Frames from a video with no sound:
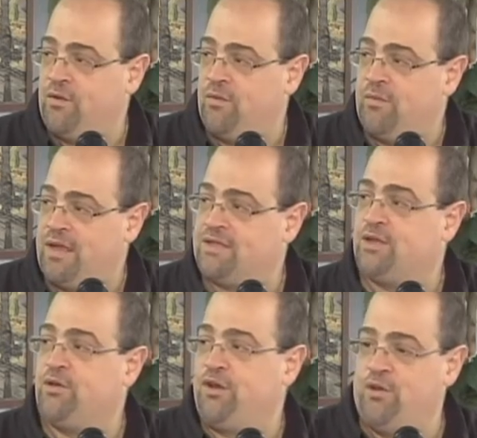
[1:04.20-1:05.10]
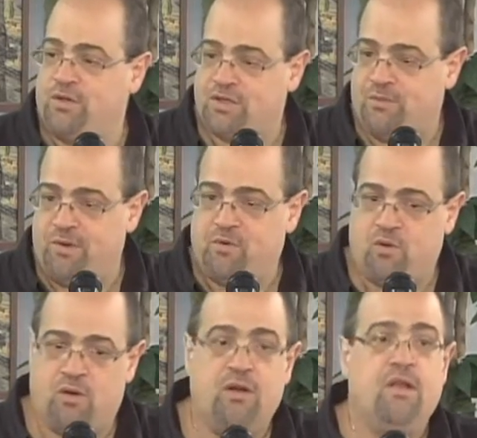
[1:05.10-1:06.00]
to him. Has to go to the U.S. Supreme
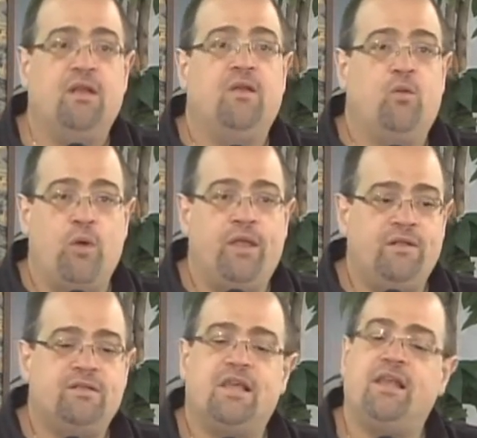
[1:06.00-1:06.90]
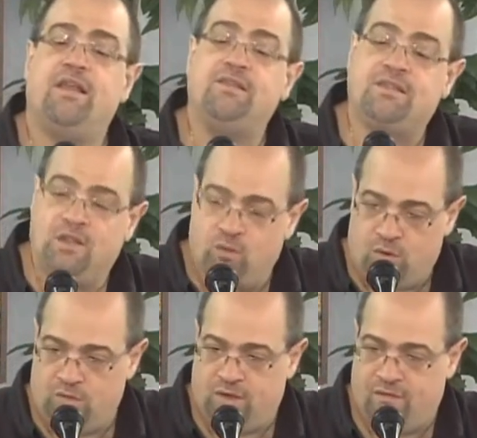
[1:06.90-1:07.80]
Court, wins, and they still
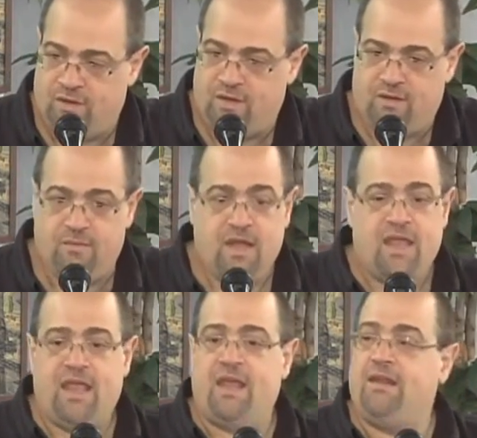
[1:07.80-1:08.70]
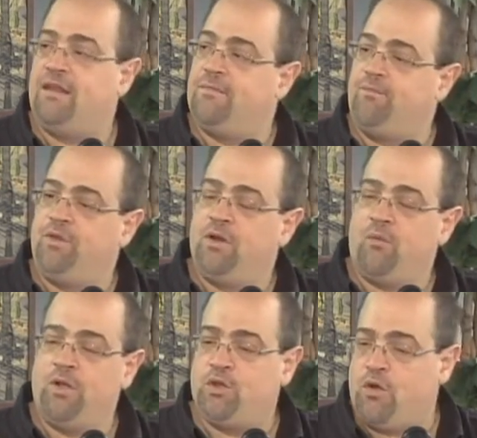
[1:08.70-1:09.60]
won't give it to him. And
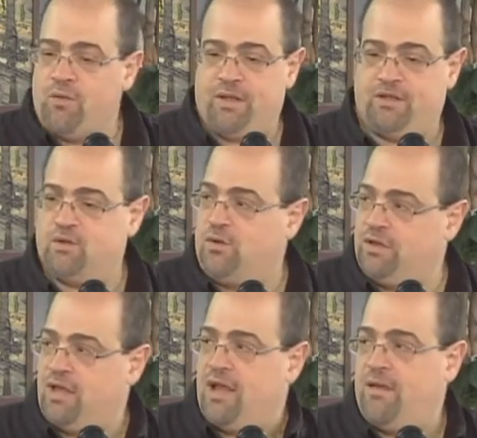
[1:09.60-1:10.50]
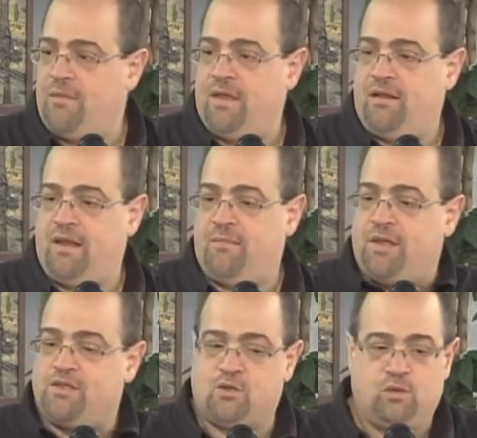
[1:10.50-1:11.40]
we talk about this all the time at my
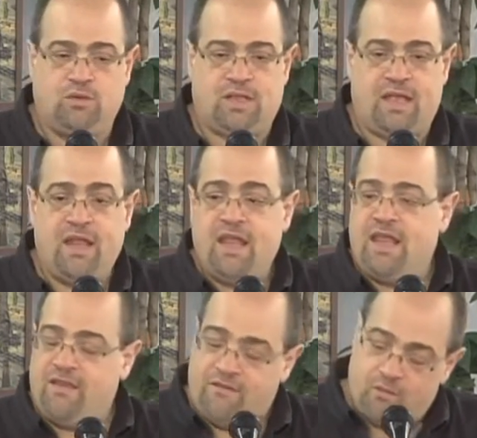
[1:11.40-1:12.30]
schools that if